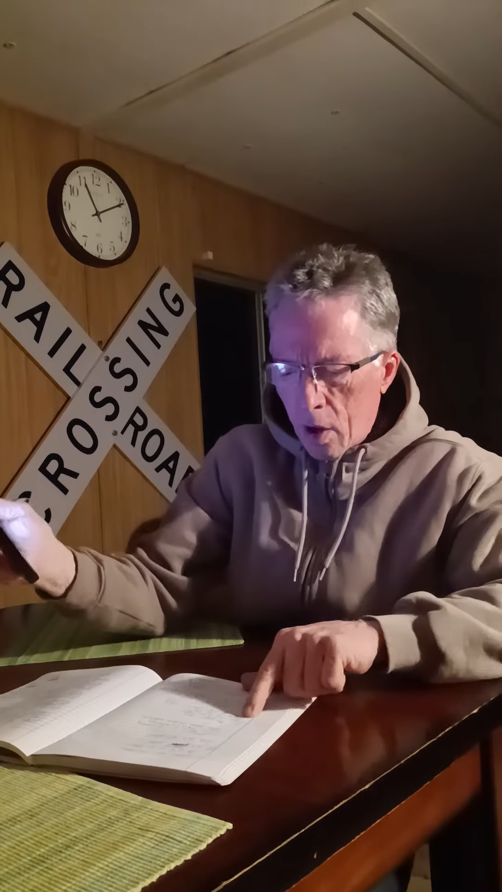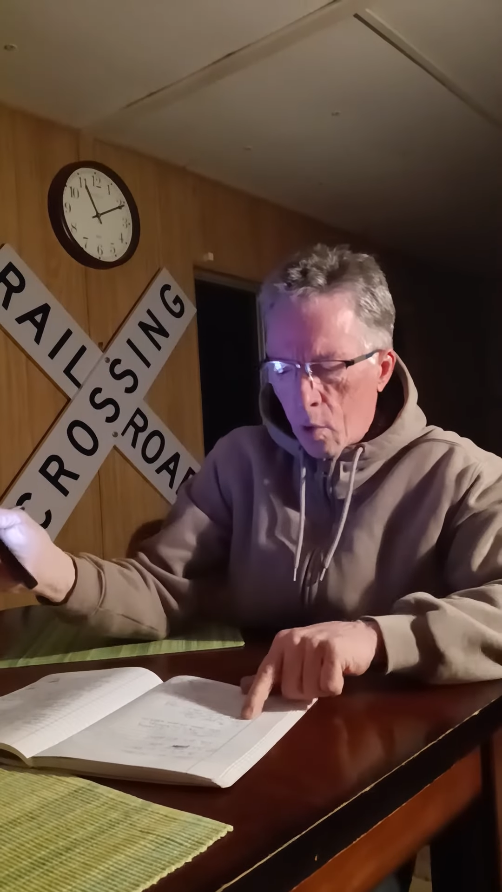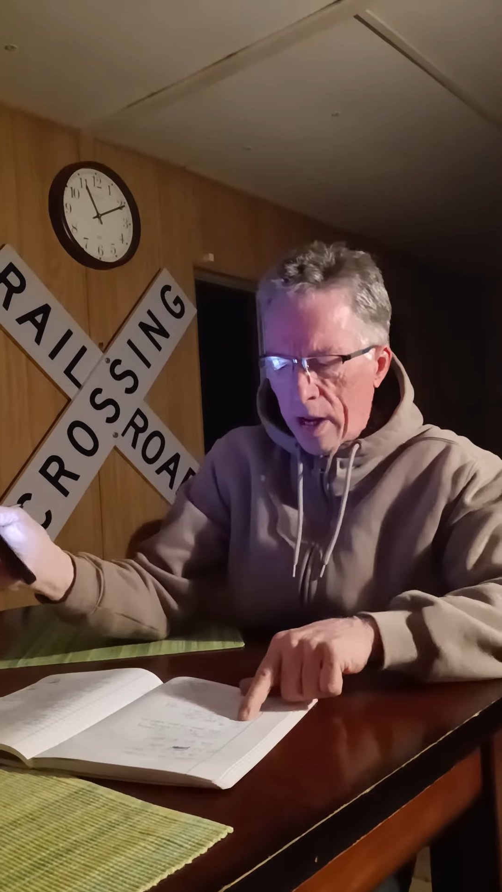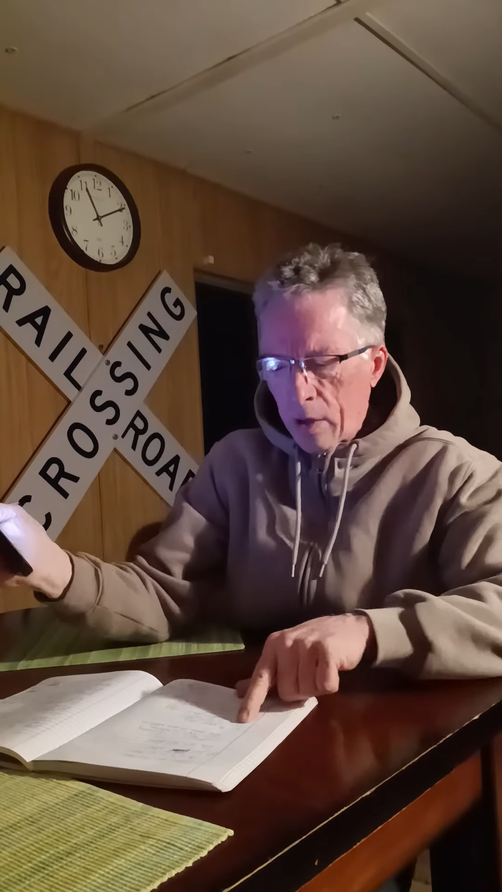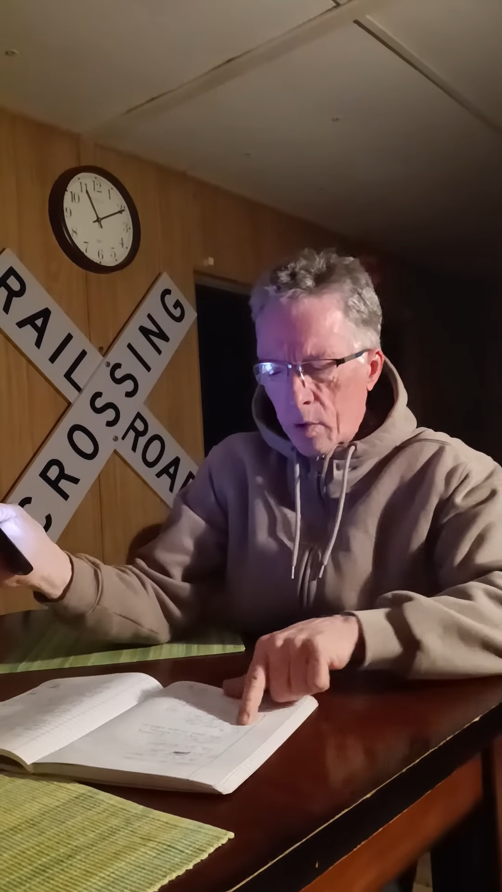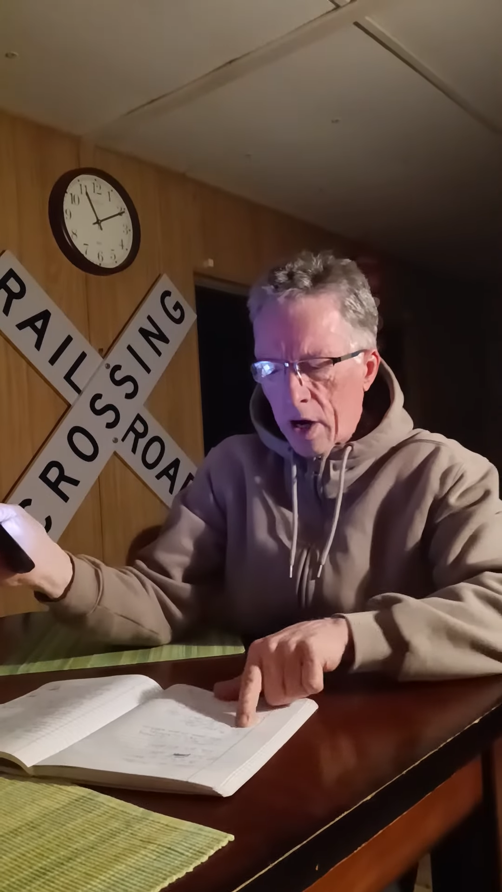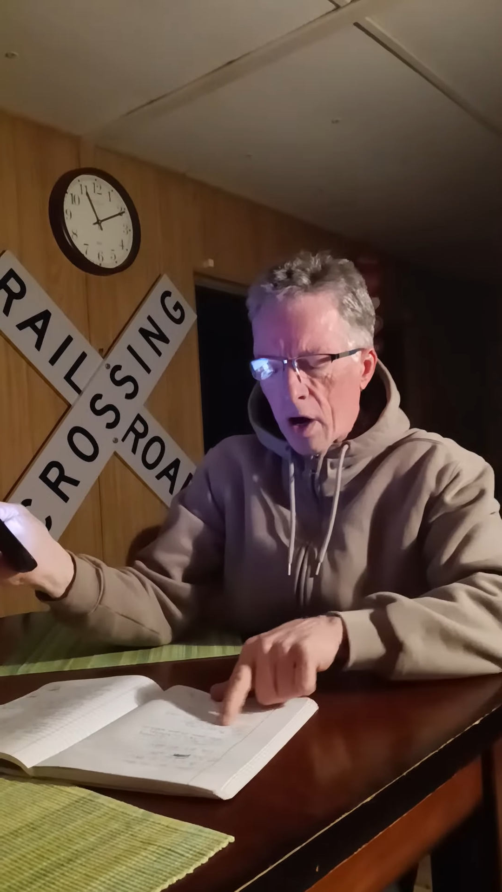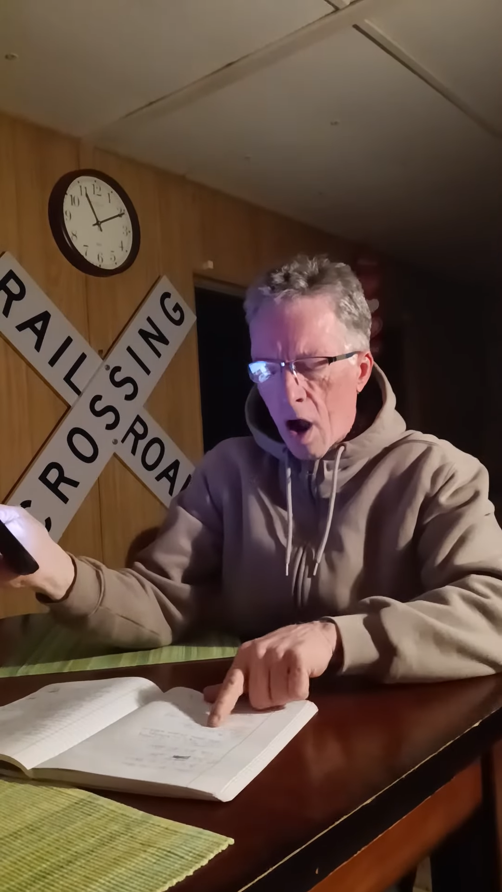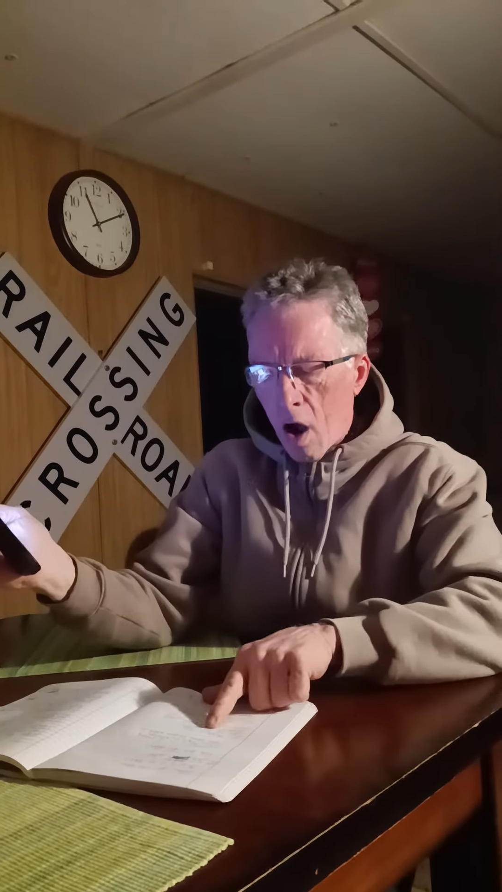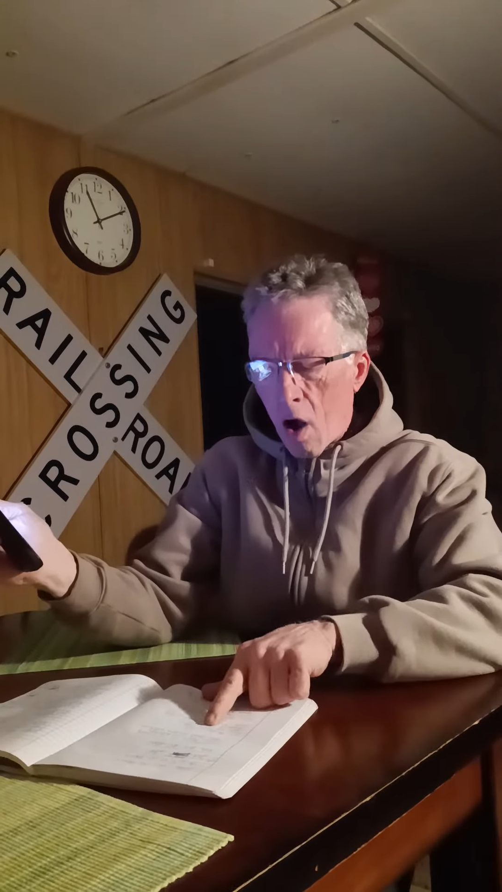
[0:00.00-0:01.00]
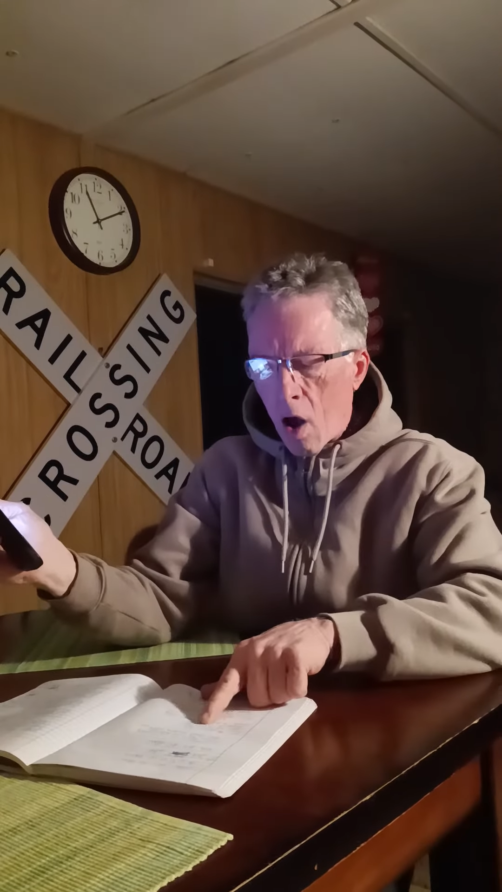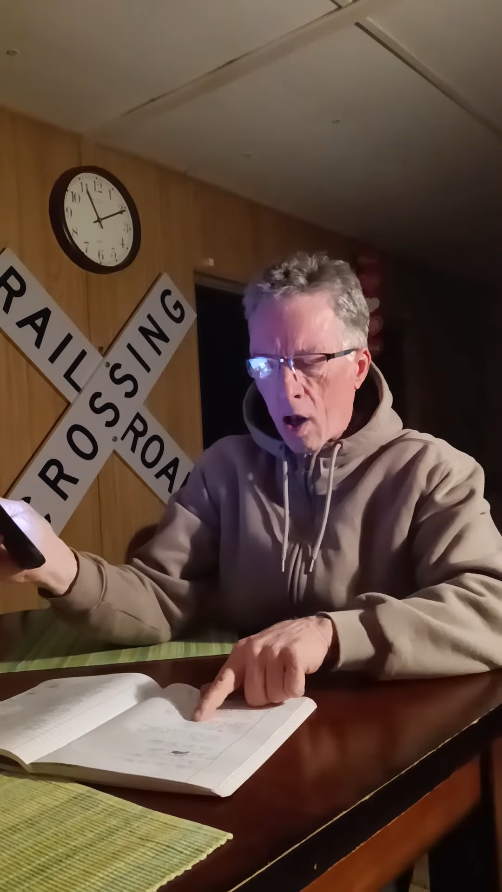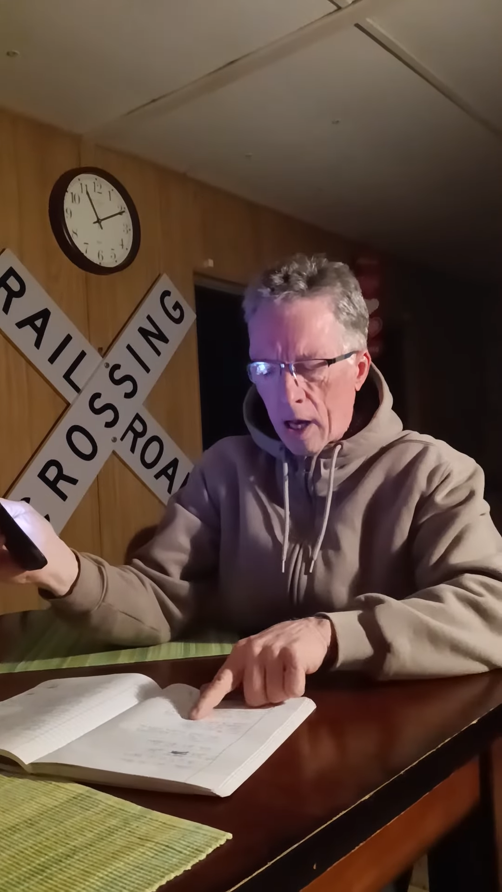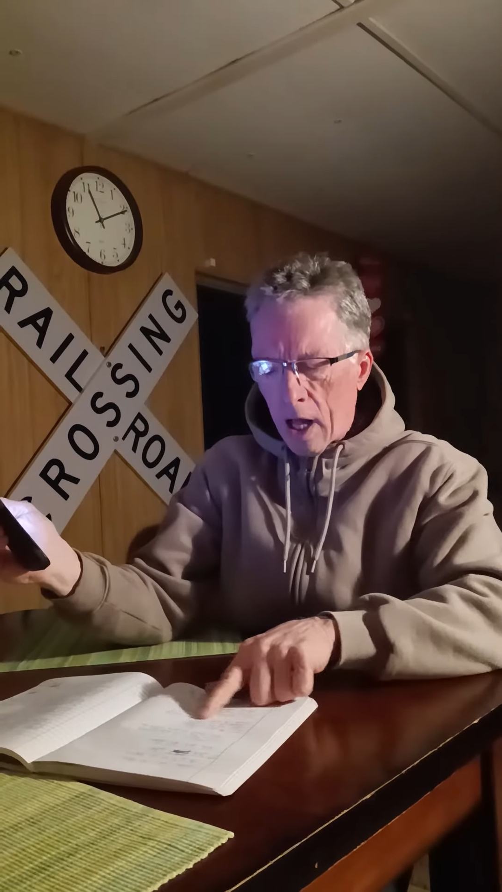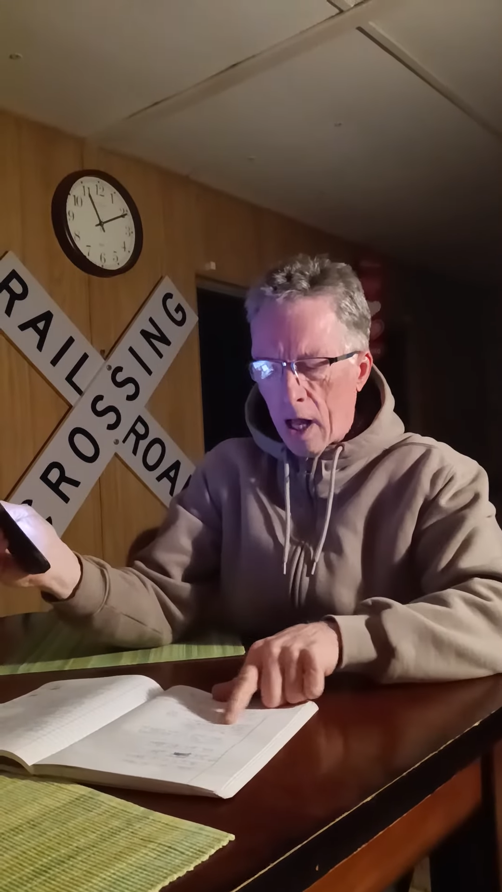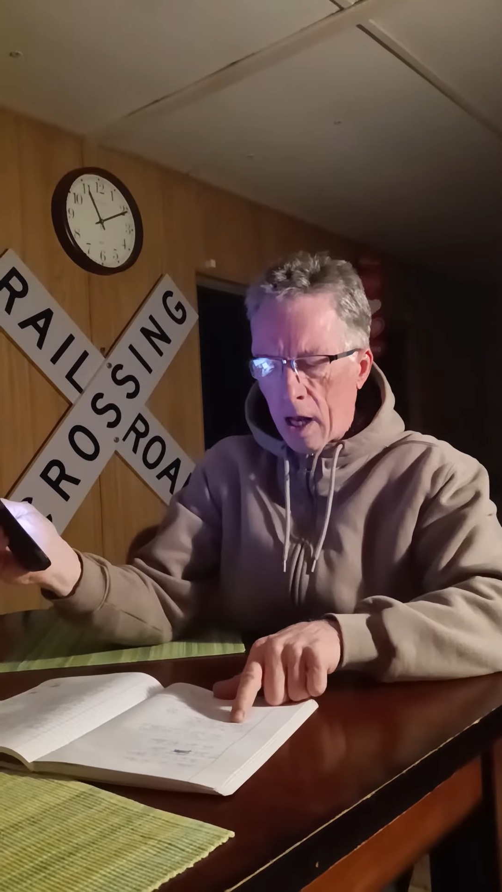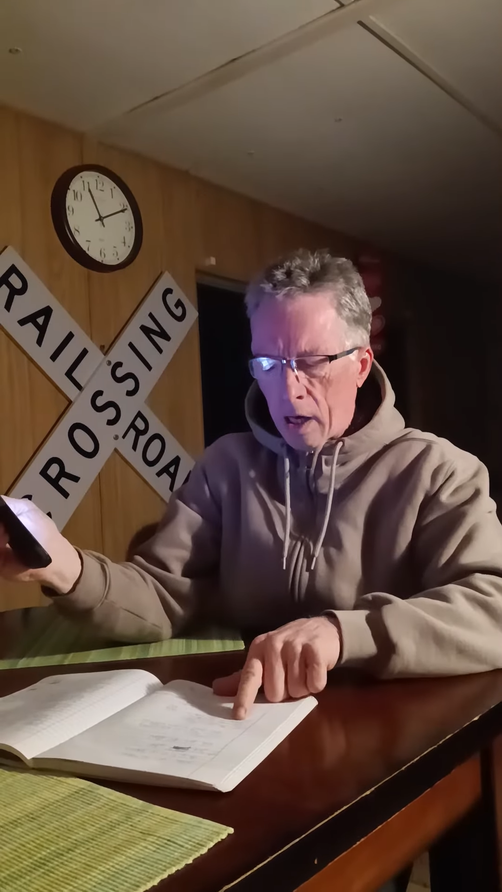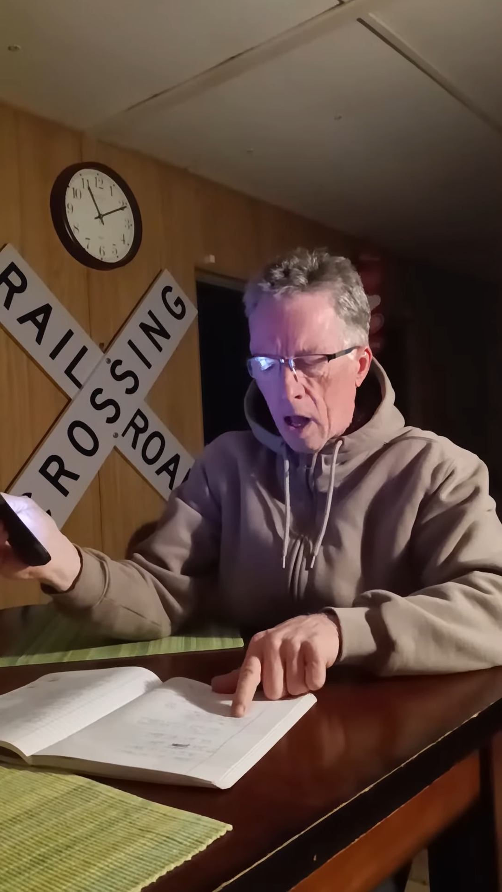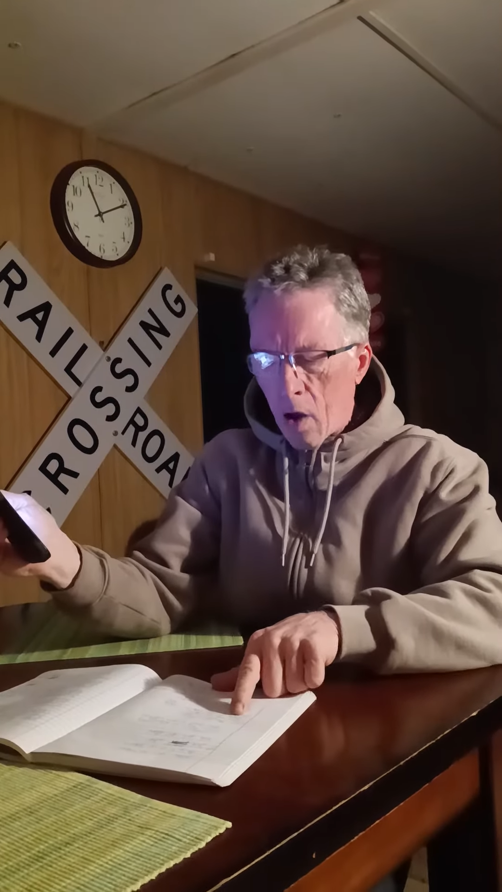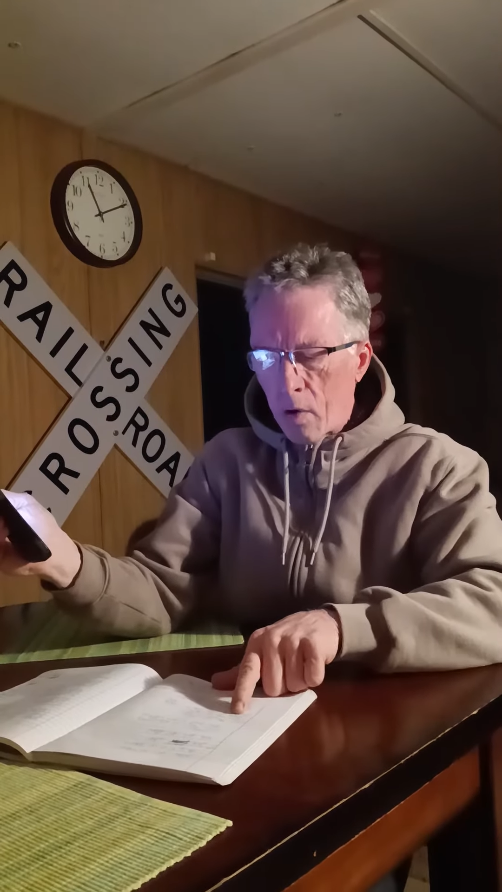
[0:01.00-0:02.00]
when we're all
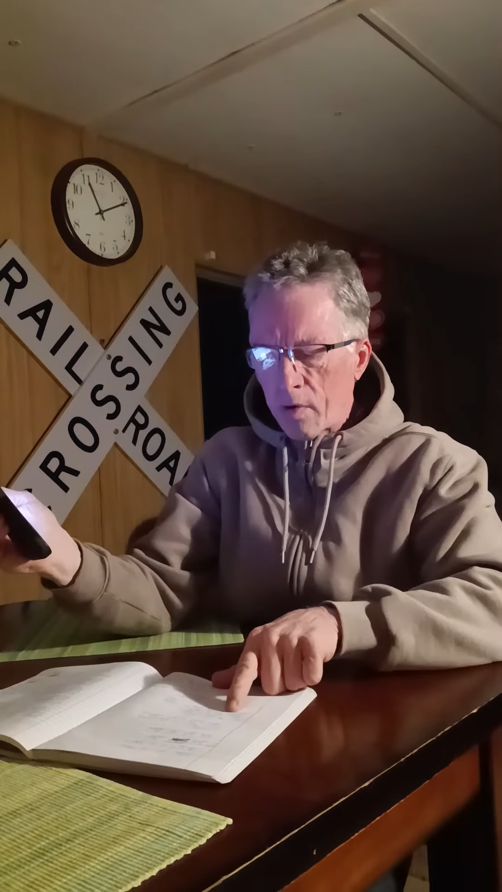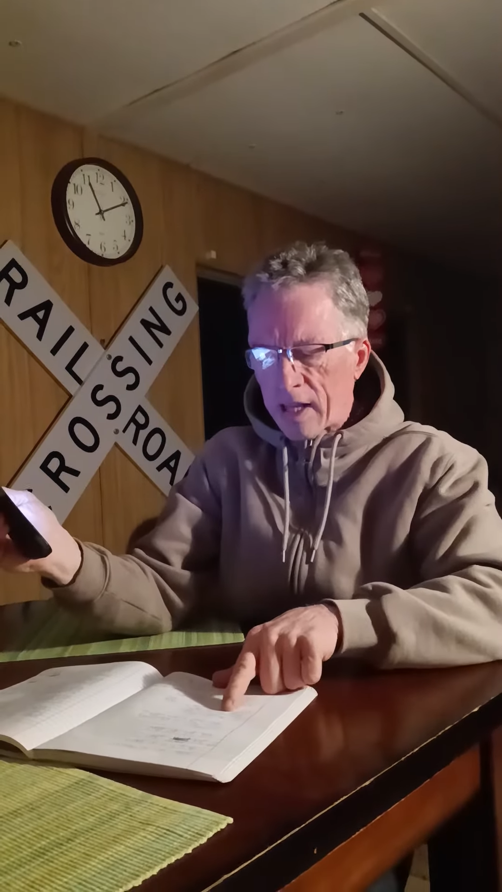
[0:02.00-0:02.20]
alone,